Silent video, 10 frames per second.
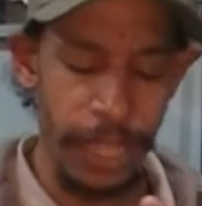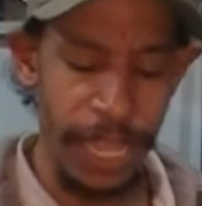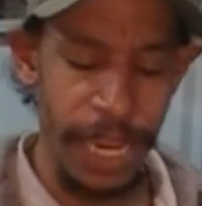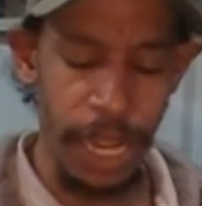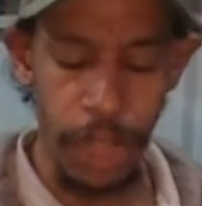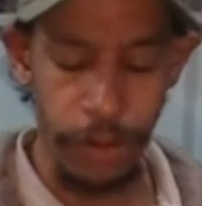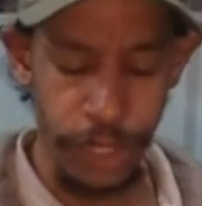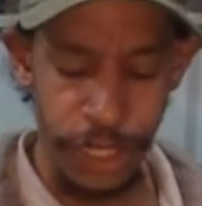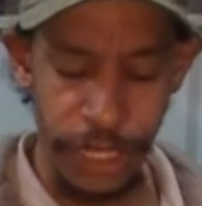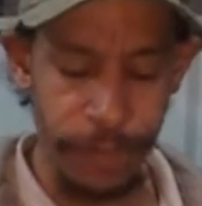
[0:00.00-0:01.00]
and that color
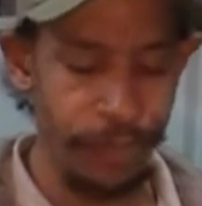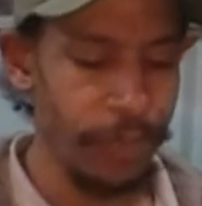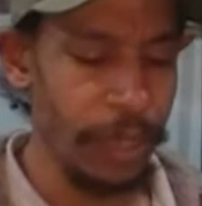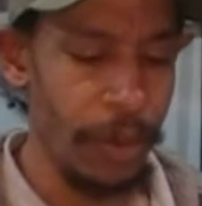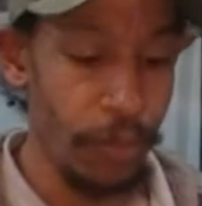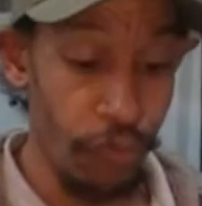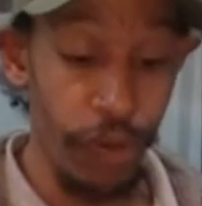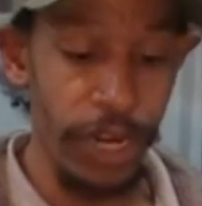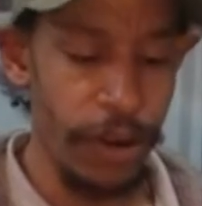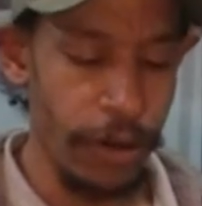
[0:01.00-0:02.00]
scheme
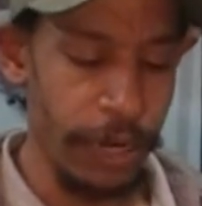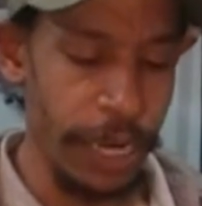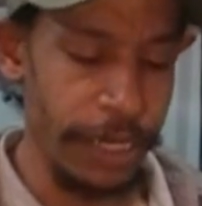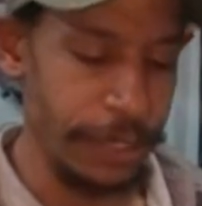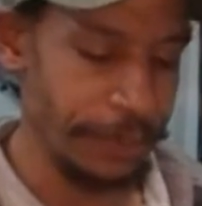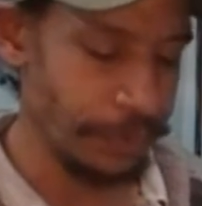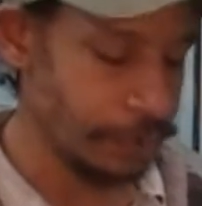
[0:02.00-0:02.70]
pretty darn nice.